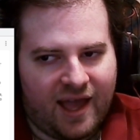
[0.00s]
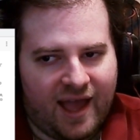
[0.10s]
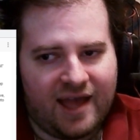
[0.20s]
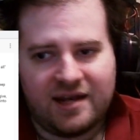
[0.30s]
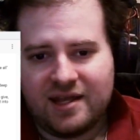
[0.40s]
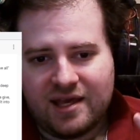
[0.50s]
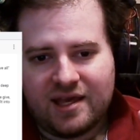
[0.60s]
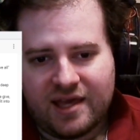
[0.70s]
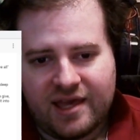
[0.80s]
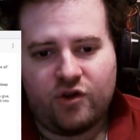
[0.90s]
And
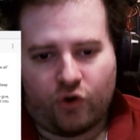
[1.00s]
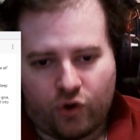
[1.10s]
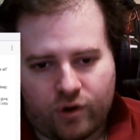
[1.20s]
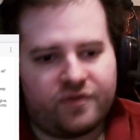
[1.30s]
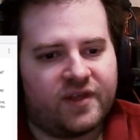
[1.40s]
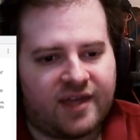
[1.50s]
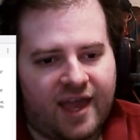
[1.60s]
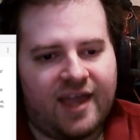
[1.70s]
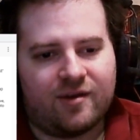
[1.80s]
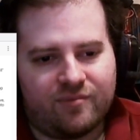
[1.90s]
it hurt the
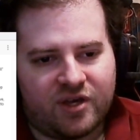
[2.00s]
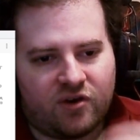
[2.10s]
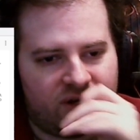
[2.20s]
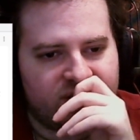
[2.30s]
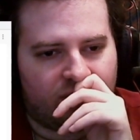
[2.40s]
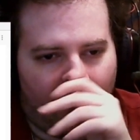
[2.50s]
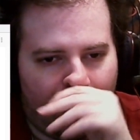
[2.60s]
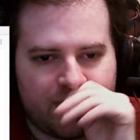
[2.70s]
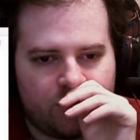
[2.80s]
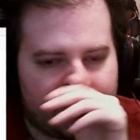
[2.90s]
game because a
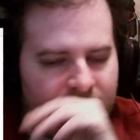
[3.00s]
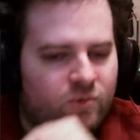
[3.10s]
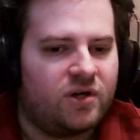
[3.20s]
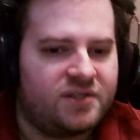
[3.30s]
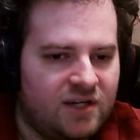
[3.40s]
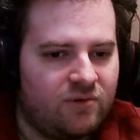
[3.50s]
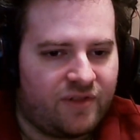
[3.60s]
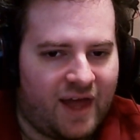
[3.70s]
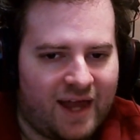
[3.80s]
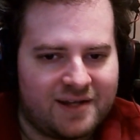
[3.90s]
lot of people didn't want to deal with
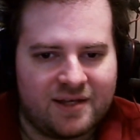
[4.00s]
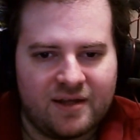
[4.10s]
that.